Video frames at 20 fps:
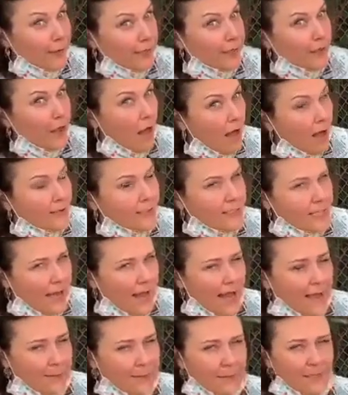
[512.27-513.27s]
long
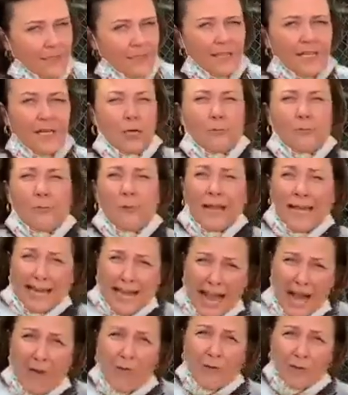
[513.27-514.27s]
time, but
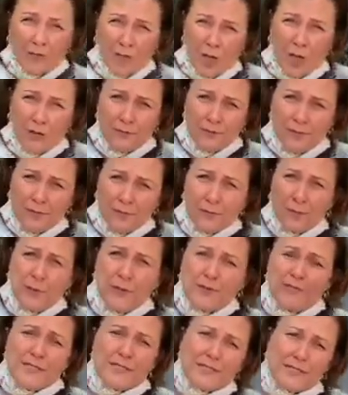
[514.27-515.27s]
now with COVID,
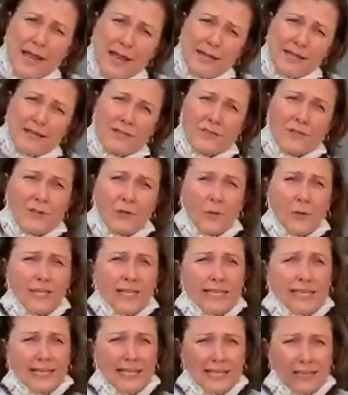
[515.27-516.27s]
we've decided so that we
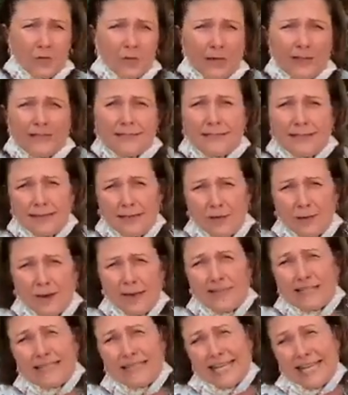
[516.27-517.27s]
can ingress and
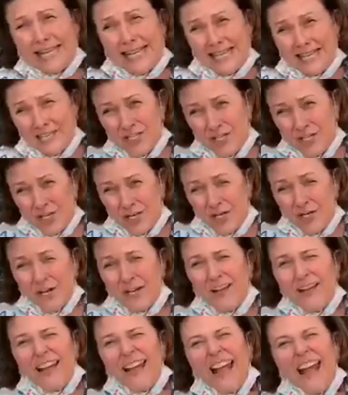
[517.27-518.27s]
egress easier
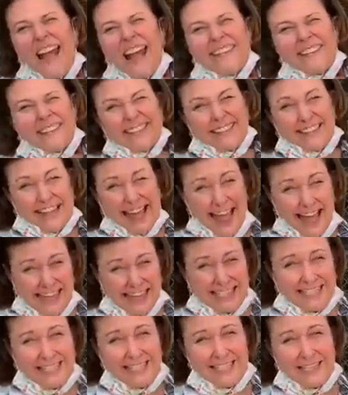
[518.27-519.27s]
and
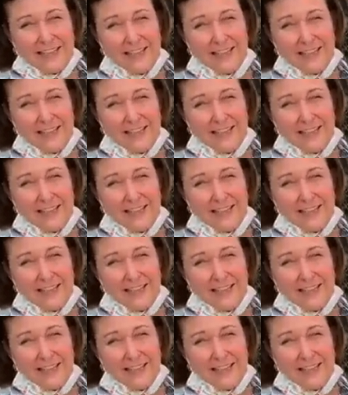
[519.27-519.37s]
less